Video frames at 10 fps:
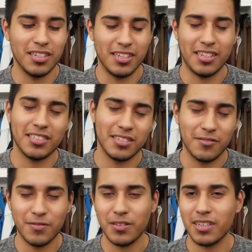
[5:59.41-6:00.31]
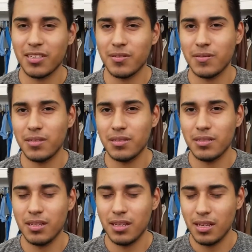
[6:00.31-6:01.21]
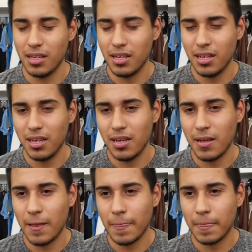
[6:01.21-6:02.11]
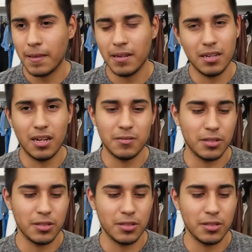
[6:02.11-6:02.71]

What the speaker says: it is going to feel like it's cutting off